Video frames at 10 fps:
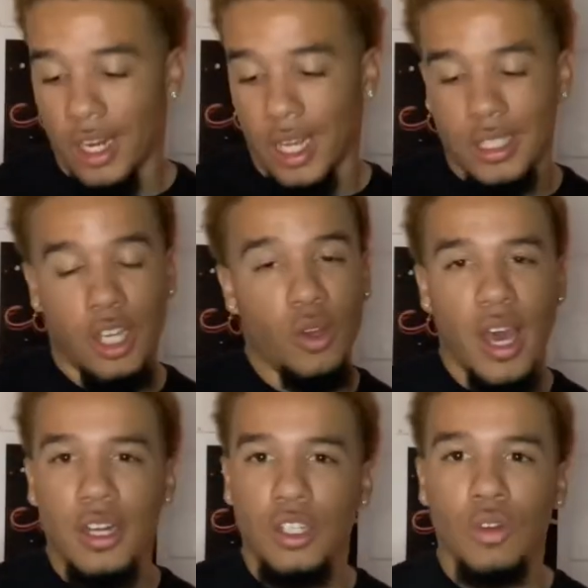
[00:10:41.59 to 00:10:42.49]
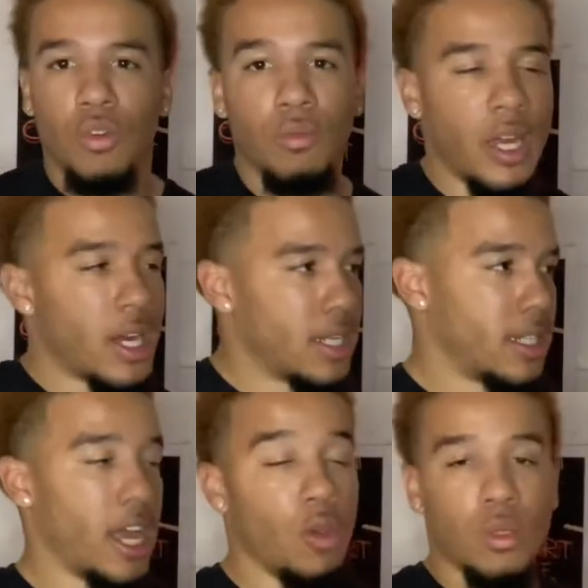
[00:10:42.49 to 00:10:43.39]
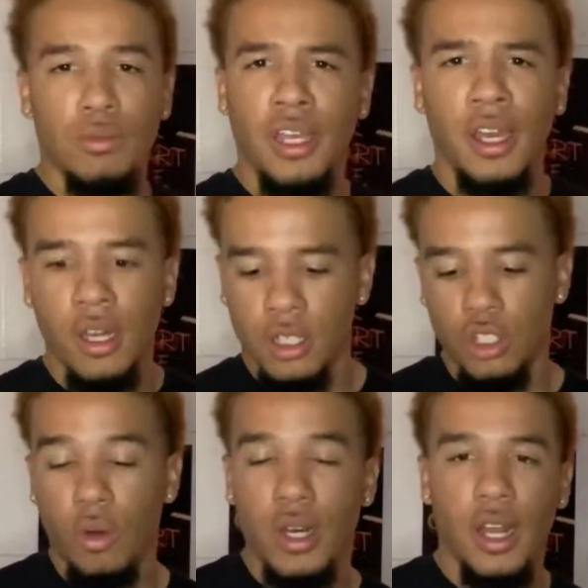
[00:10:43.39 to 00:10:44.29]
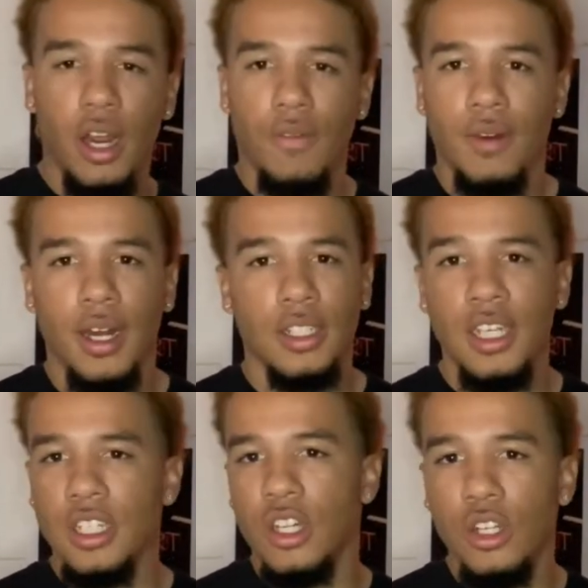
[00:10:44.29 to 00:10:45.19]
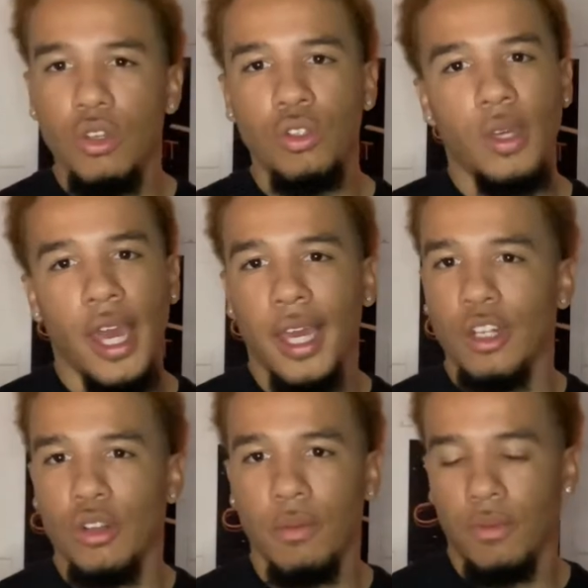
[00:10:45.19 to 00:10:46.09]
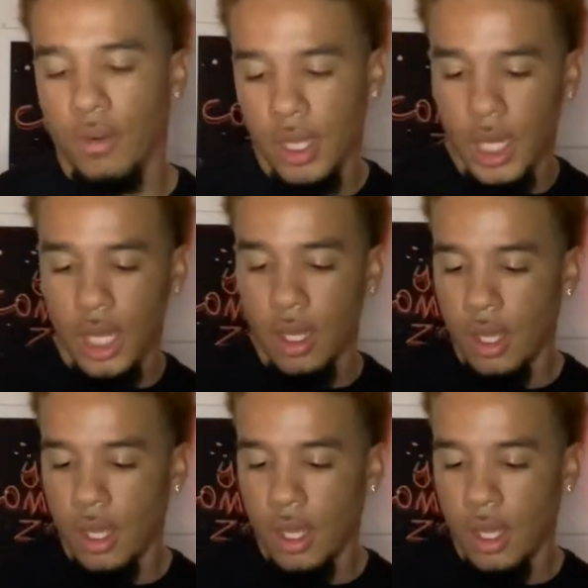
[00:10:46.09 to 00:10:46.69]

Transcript: Like I said, you can have this in your room, late night snack. You want some chicken nuggets, throw it in the air fryer. It's easy to use. You can't get in trouble for it. Get it.